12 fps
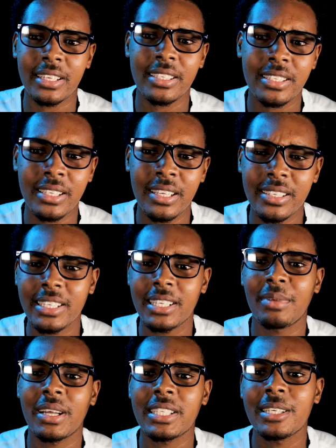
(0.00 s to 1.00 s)
this
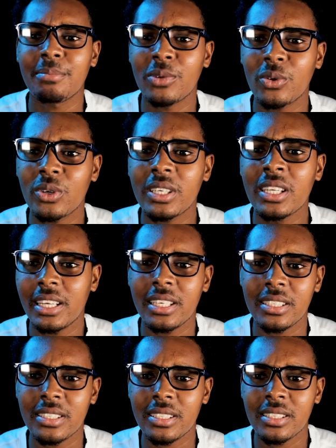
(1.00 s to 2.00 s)
cinematic mode
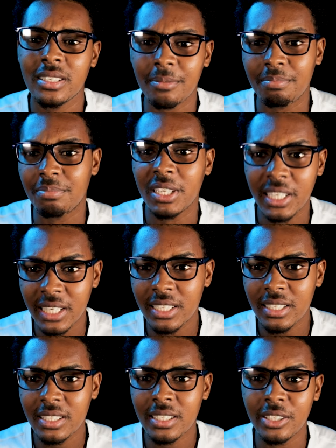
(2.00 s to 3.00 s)
is the
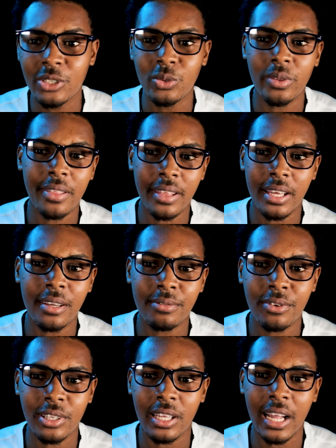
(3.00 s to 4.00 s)
biggest new thing
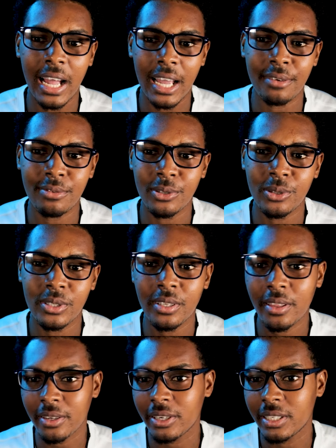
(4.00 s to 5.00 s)
for the
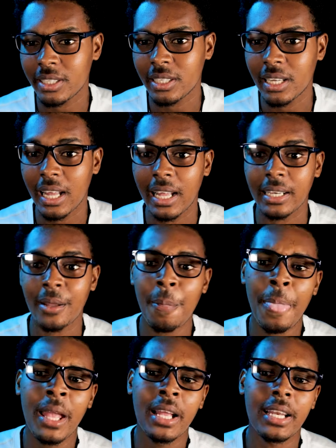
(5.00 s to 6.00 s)
iPhone 13. And
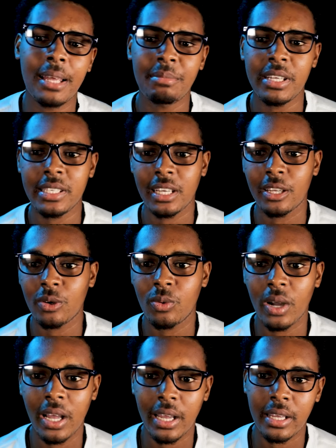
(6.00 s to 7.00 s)
let me tell you
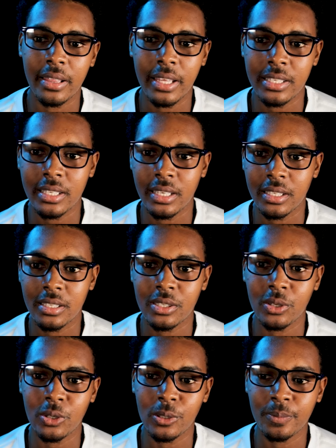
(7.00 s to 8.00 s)
why this is.
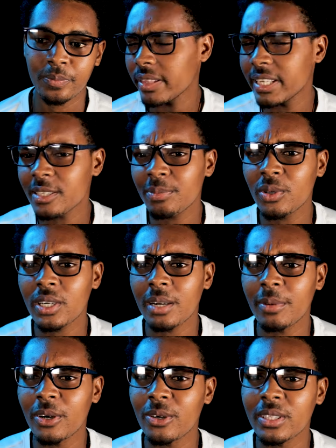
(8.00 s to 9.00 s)
So they spoke
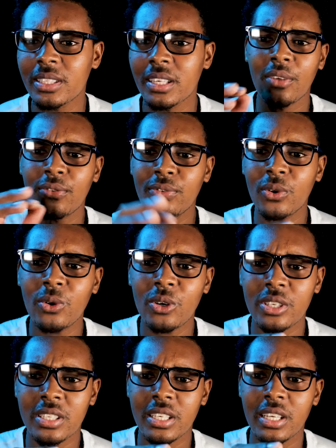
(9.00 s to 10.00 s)
about the
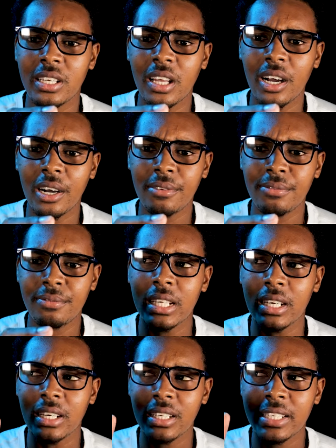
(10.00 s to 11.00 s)
focusing of
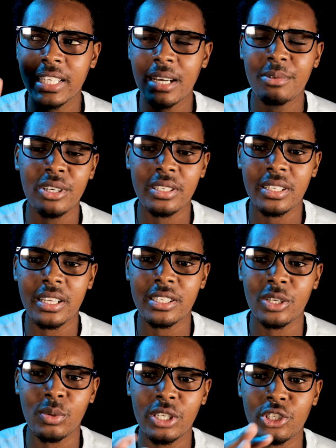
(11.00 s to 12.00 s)
the camera
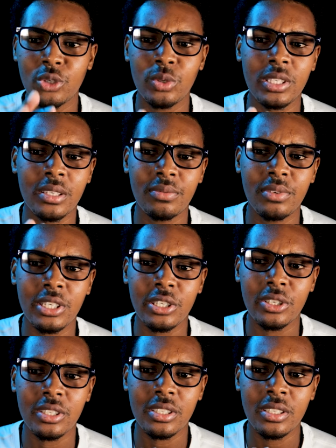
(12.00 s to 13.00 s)
sensor when shooting
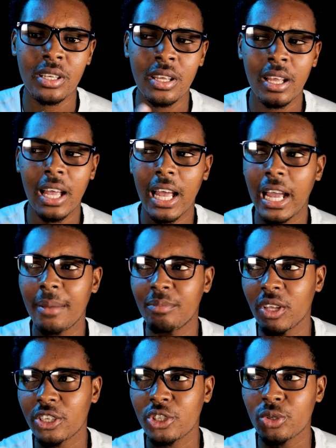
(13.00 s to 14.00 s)
videos. I
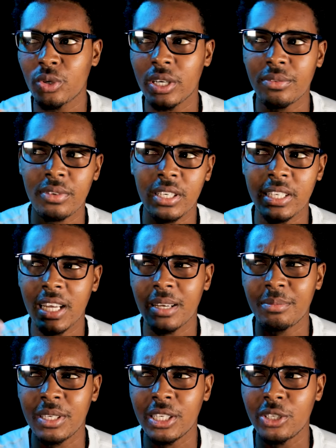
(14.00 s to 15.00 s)
am not sure if it
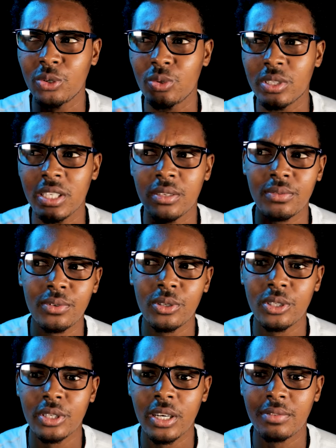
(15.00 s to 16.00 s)
can be used in
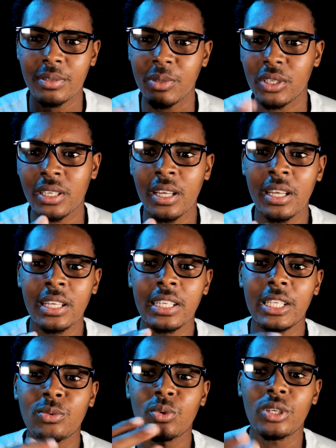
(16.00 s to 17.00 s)
photography, but
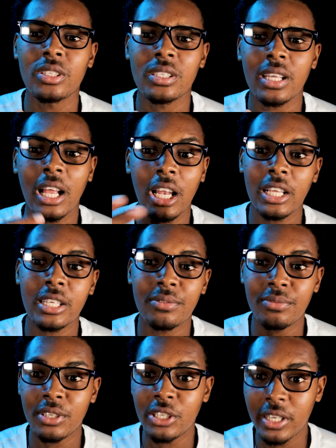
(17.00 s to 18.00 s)
it was a lot
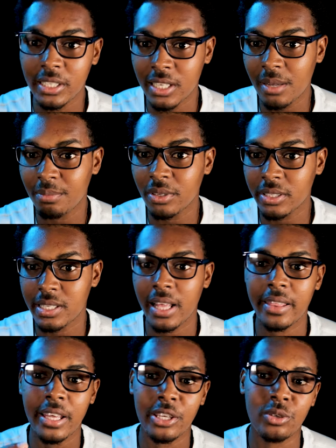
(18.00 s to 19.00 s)
of video examples
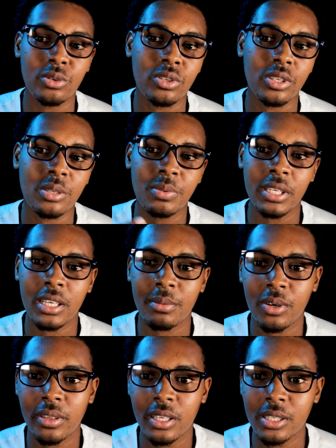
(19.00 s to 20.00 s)
that they used to speak
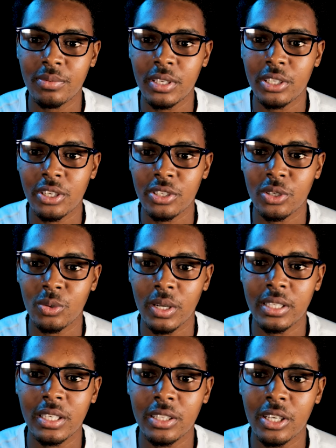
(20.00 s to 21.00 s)
about this feature. So
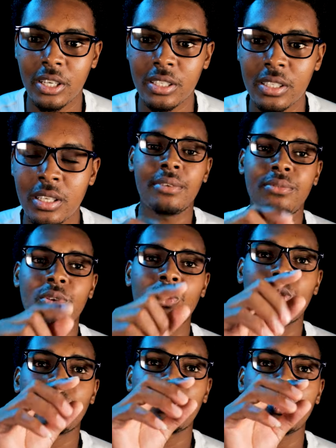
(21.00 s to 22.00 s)
what it does, if
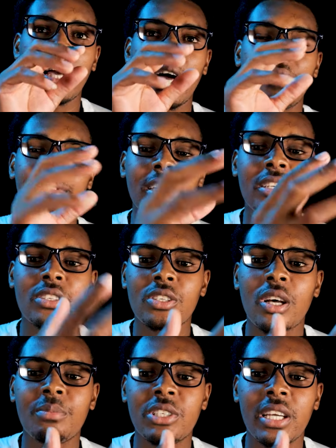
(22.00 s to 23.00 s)
you have a
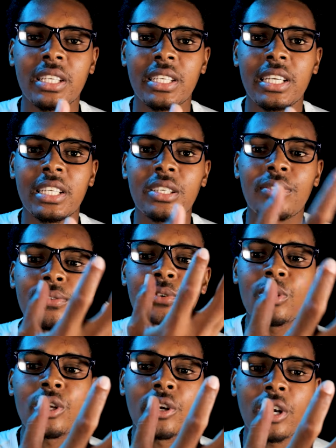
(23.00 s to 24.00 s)
subject in the
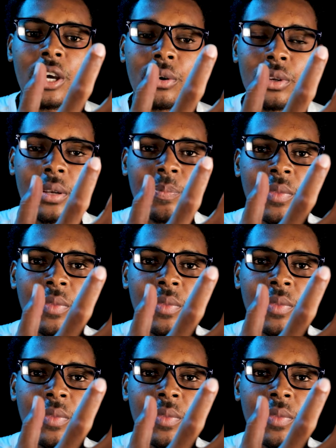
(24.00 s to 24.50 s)
foreground